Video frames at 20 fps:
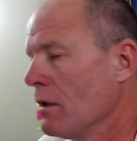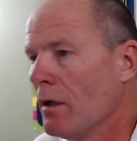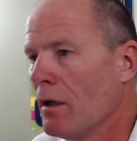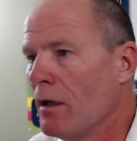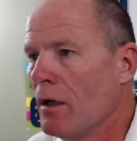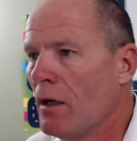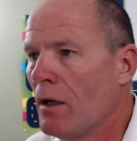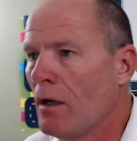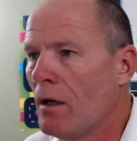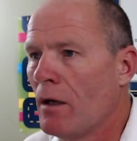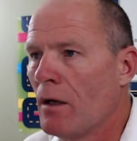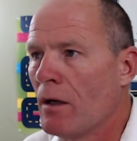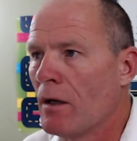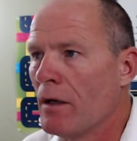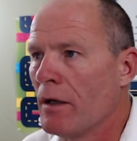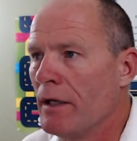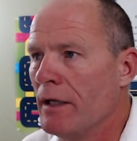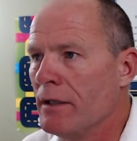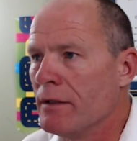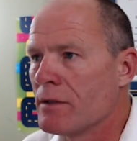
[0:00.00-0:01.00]
All
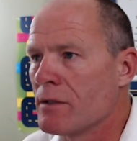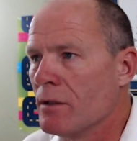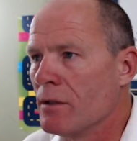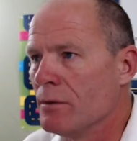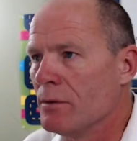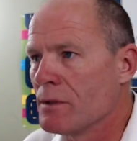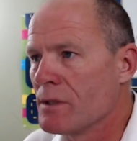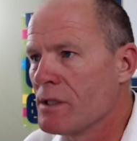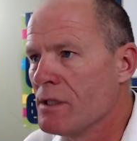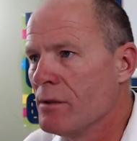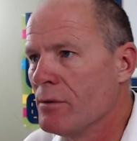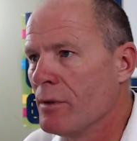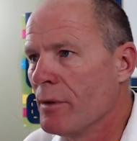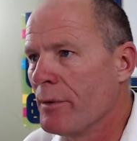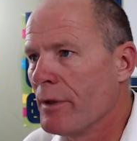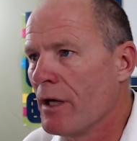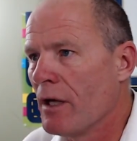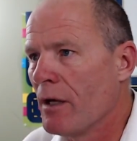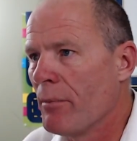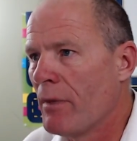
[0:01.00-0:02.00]
right, so we'll see what
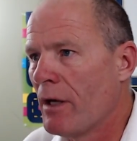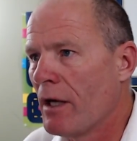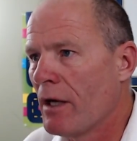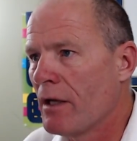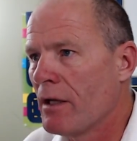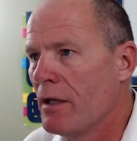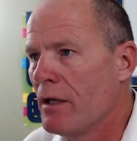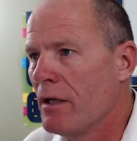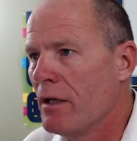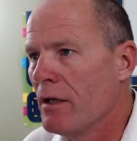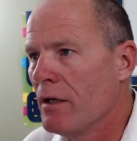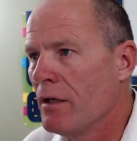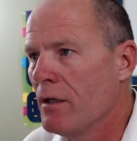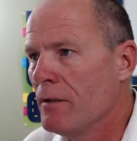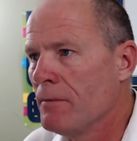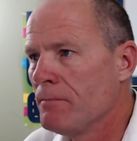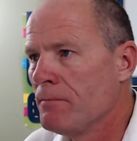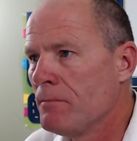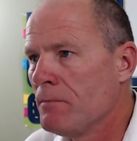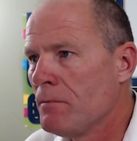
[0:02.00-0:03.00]
we got back here.